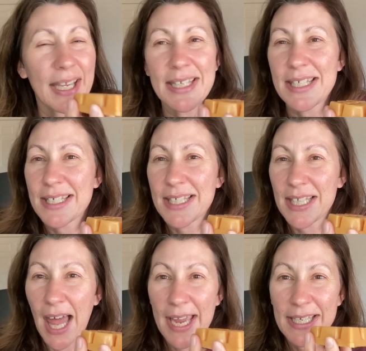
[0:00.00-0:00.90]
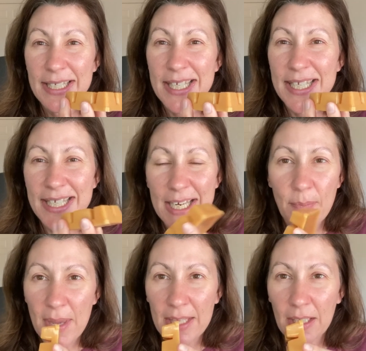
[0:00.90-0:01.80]
slight
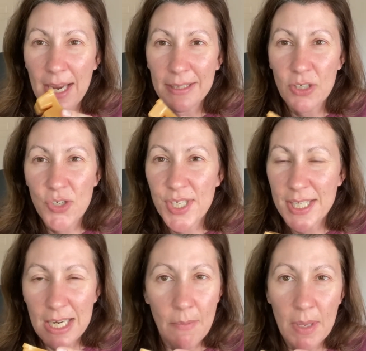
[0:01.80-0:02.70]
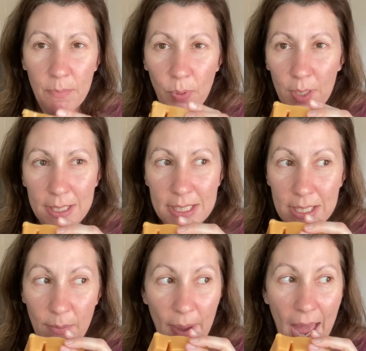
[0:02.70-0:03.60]
cinnamon, there's cinnamon put into
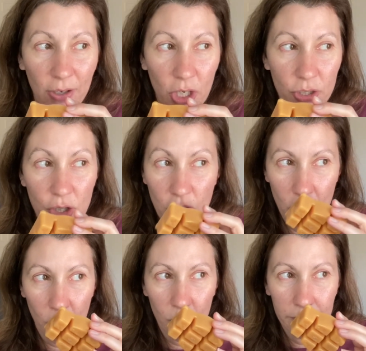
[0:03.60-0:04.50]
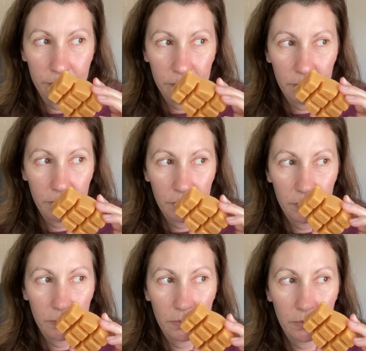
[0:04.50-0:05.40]
the batter too.
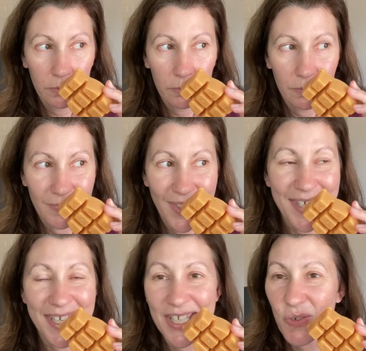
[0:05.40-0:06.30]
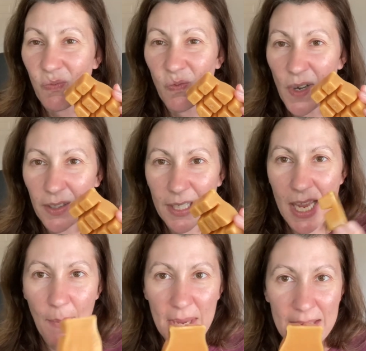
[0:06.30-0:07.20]
This is really
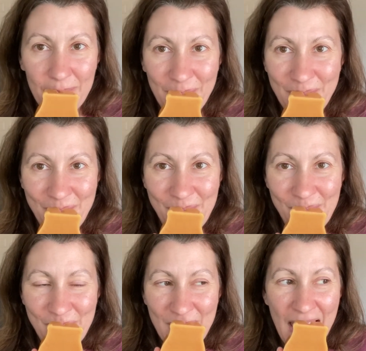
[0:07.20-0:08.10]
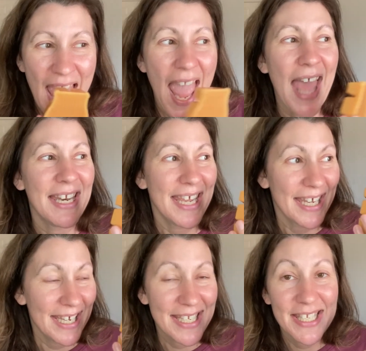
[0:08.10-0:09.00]
yummy. And it
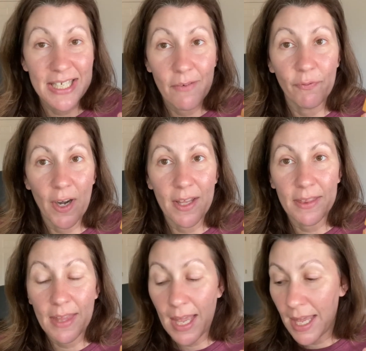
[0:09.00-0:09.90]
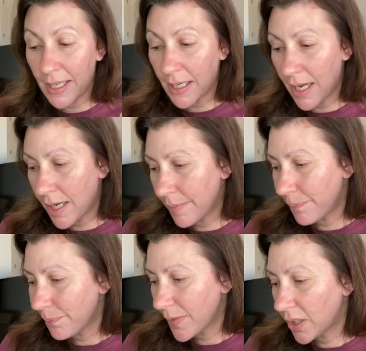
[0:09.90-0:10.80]
is different
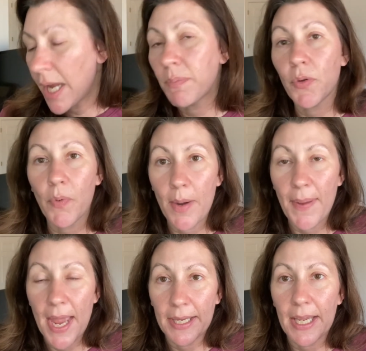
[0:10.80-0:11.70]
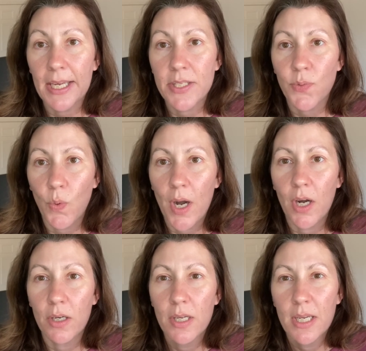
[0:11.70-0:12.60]
than like blueberry pancakes
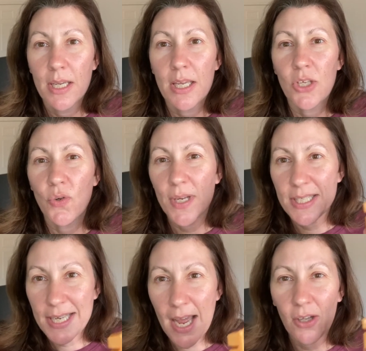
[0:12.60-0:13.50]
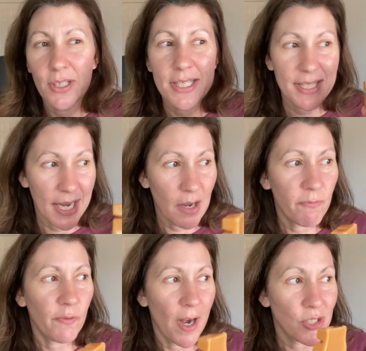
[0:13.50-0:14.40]
where you can tell it's like a
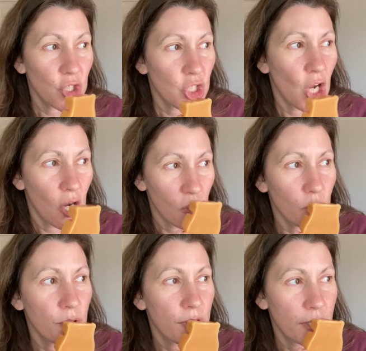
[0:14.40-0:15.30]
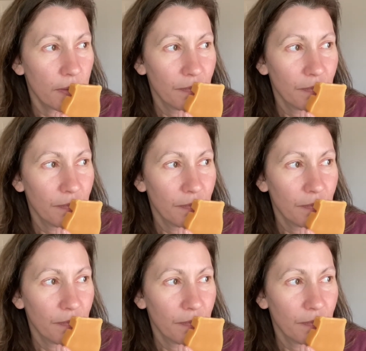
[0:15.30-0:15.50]
French toast.